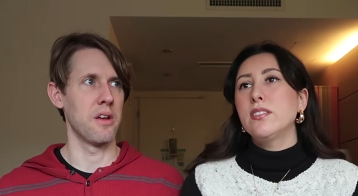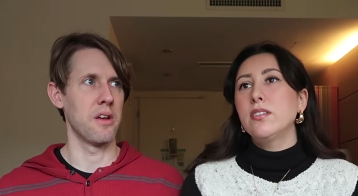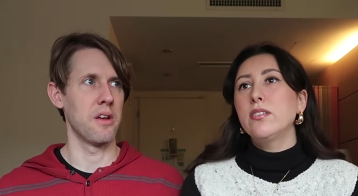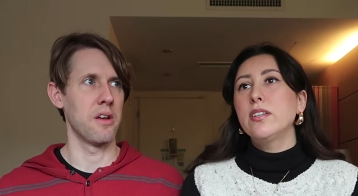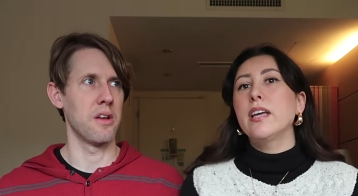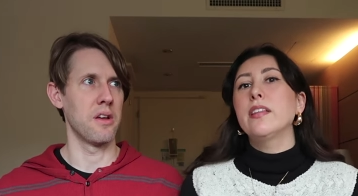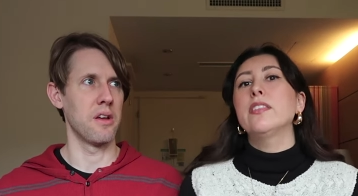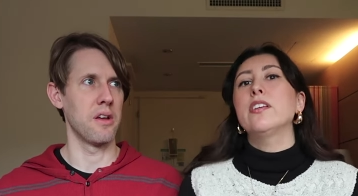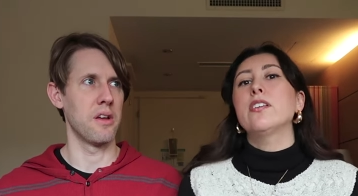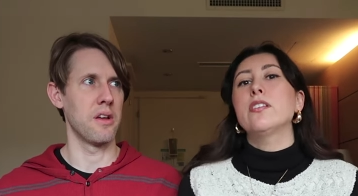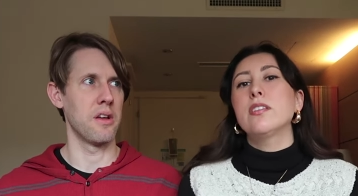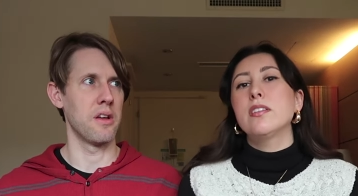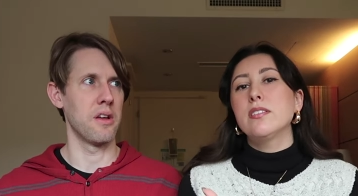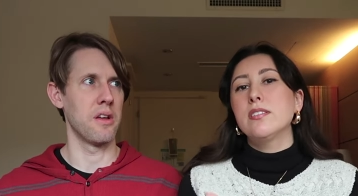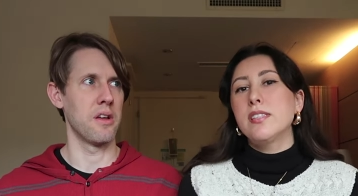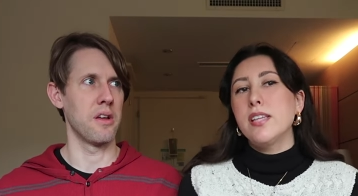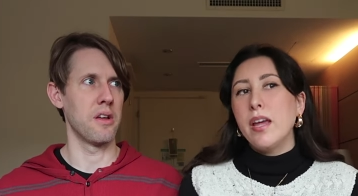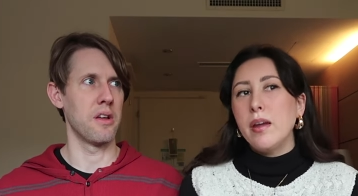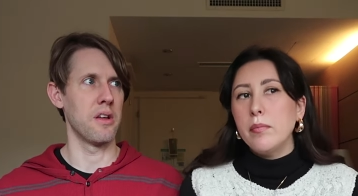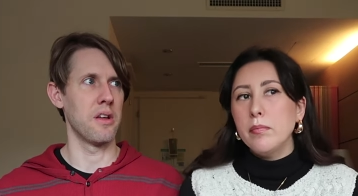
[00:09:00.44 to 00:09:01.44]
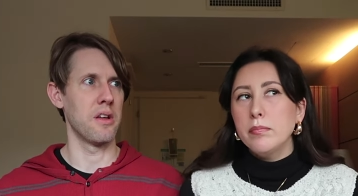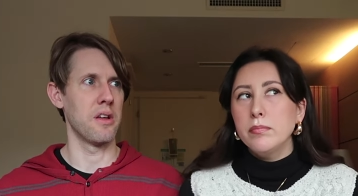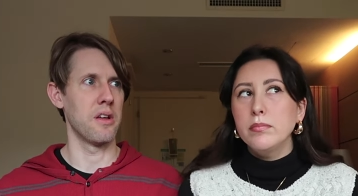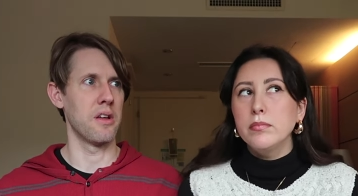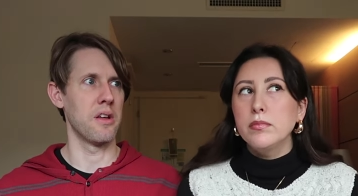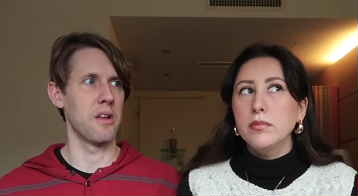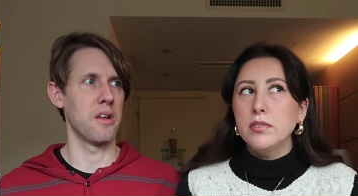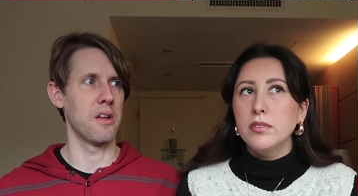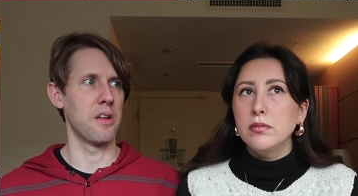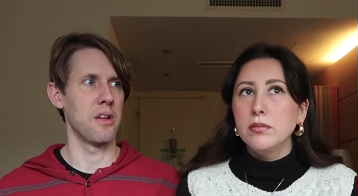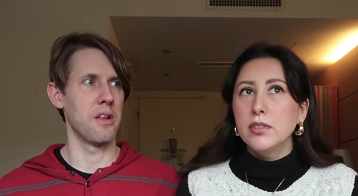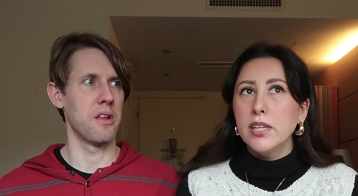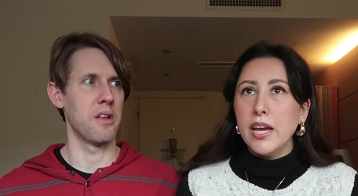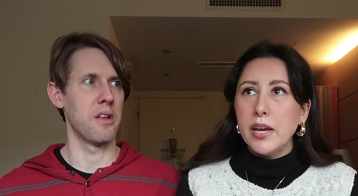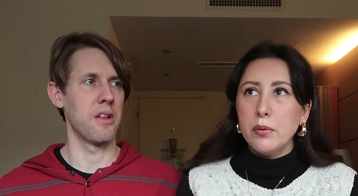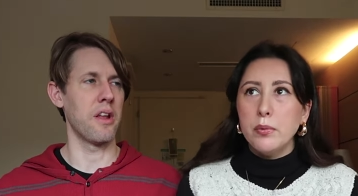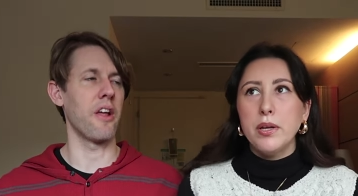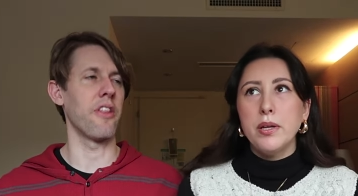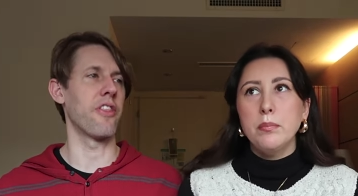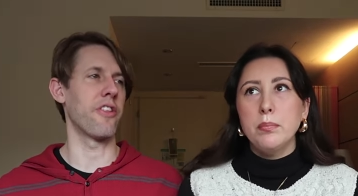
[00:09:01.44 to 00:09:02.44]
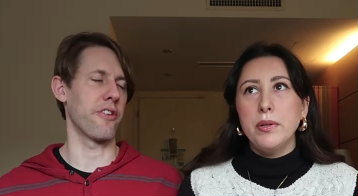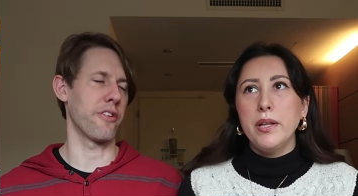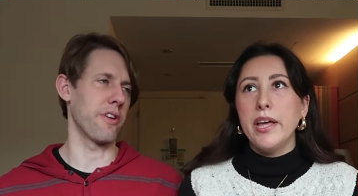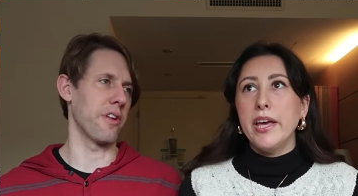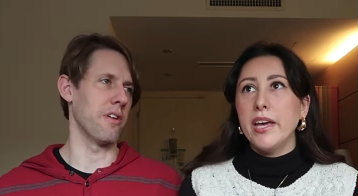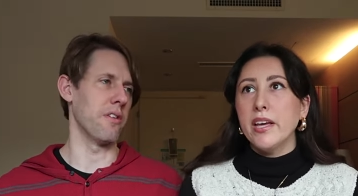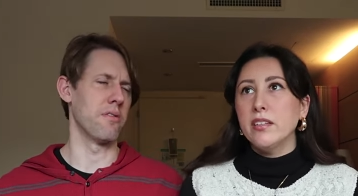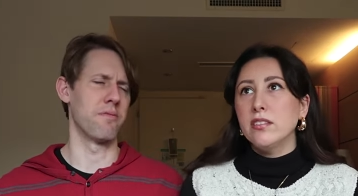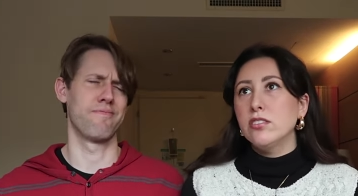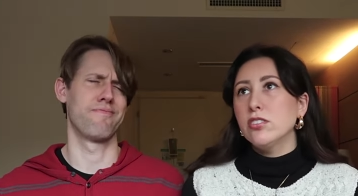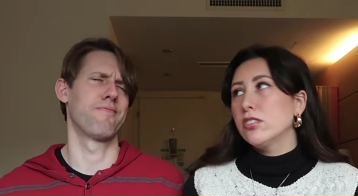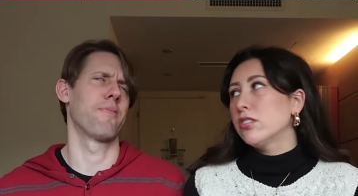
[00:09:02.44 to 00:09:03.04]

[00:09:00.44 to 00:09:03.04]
Speaker 1: still get there the same day we planned